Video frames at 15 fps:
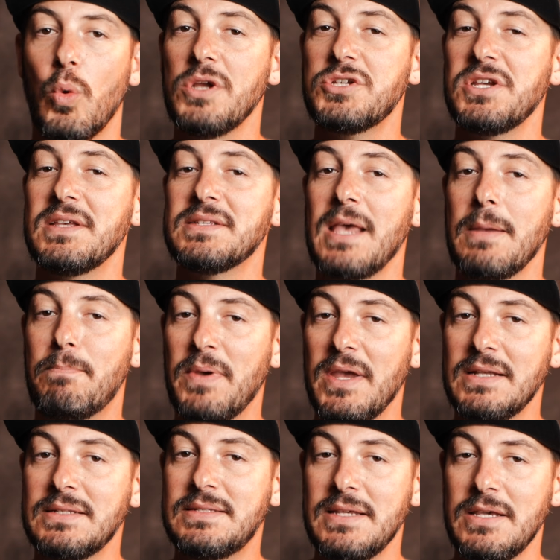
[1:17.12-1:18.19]
which is a
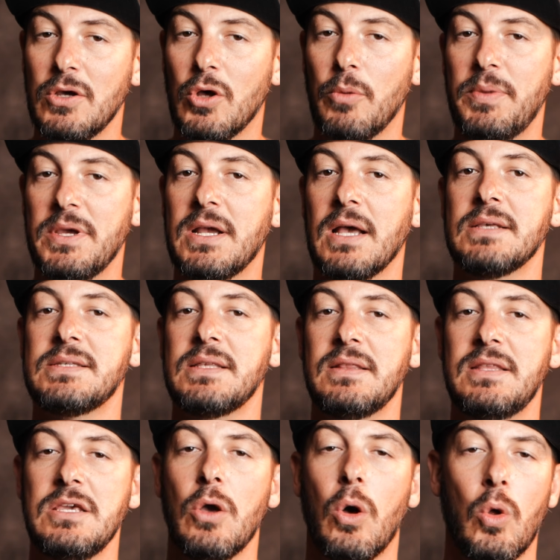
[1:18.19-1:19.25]
big deal because
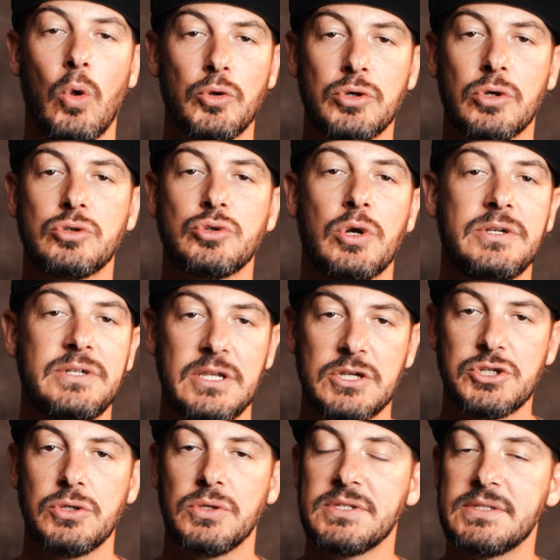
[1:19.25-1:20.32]
the older
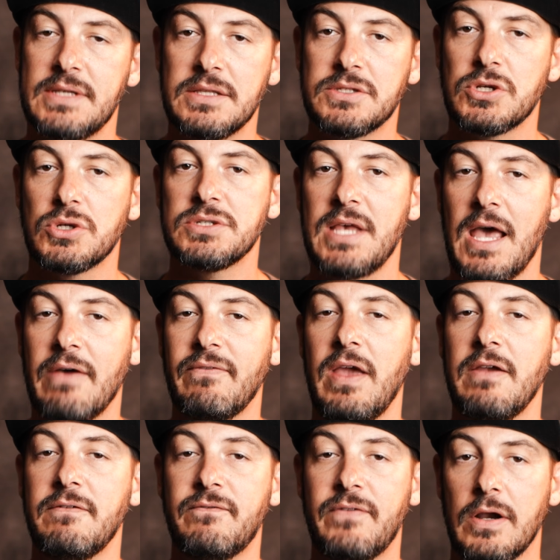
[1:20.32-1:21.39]
traditional sensors have
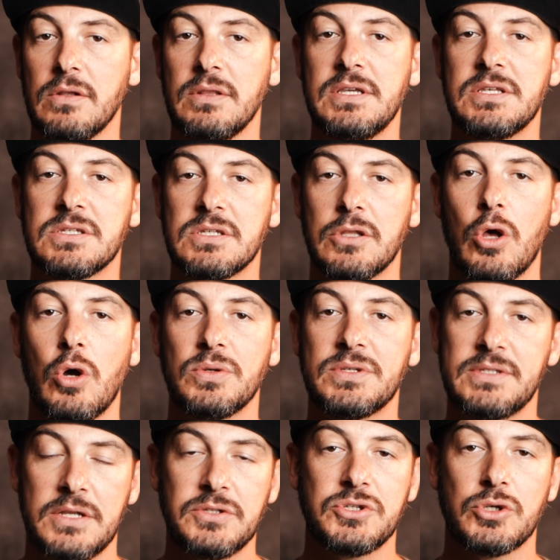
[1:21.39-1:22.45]
a fairly slow
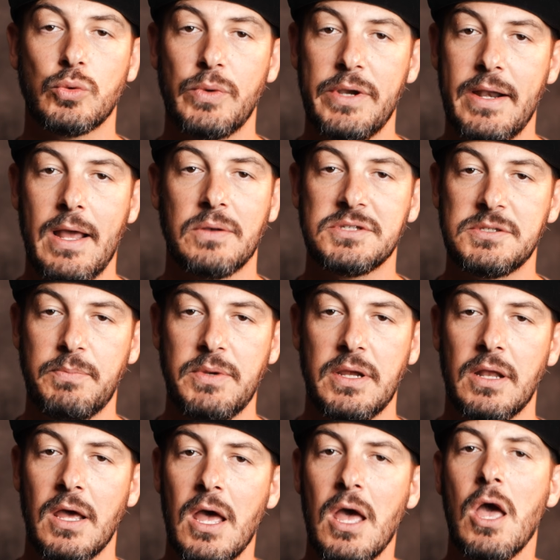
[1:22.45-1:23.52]
sensor readout
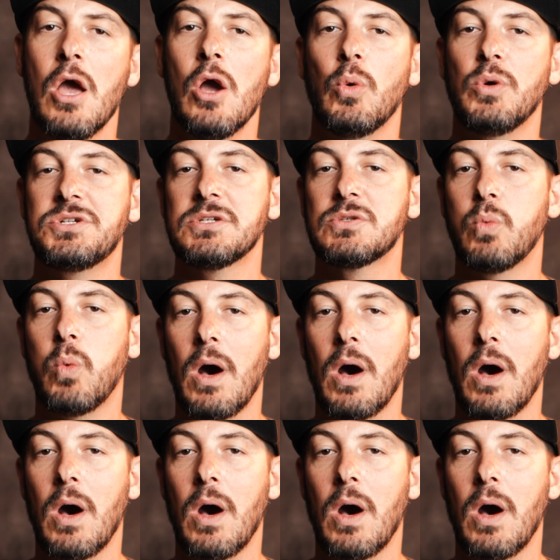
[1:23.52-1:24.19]
speed, which is